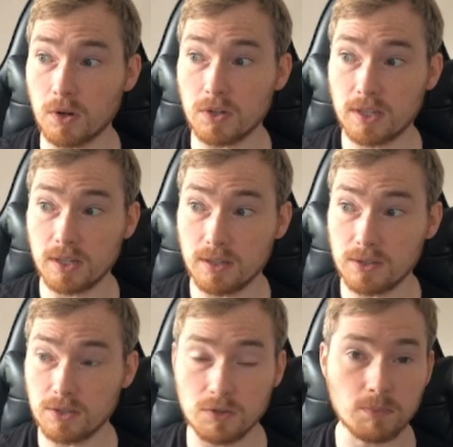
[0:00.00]
put
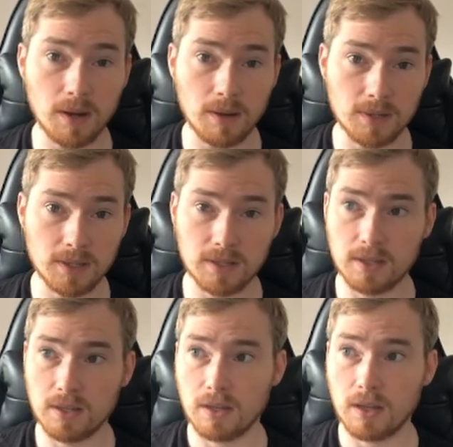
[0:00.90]
into public.
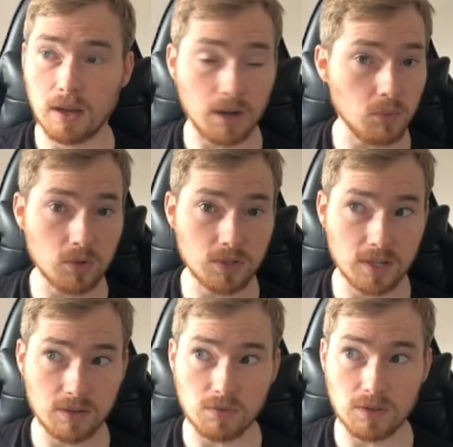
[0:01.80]
I want to
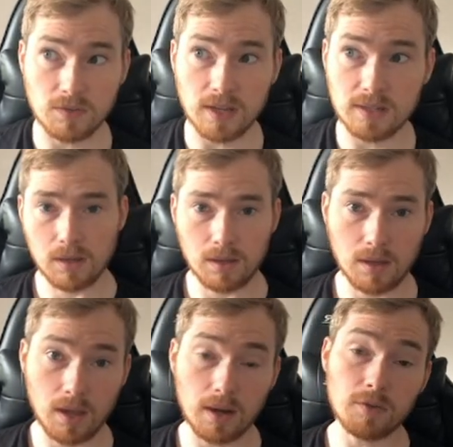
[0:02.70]
get rid of that.
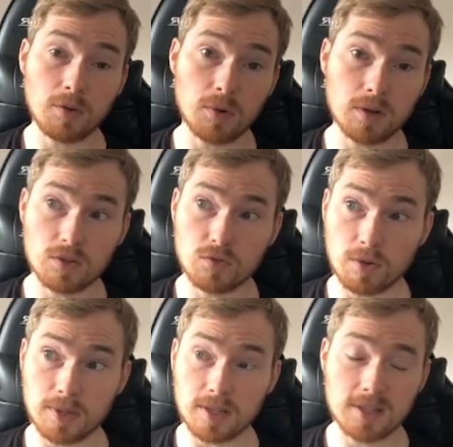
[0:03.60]
And if I want to
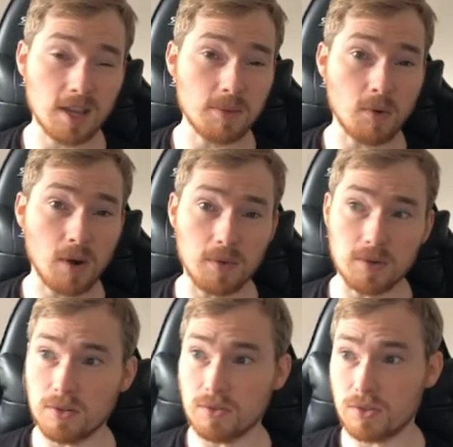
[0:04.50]
drop that table, I would
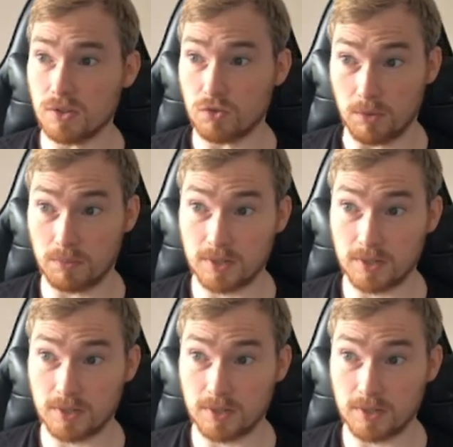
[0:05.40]
use the drop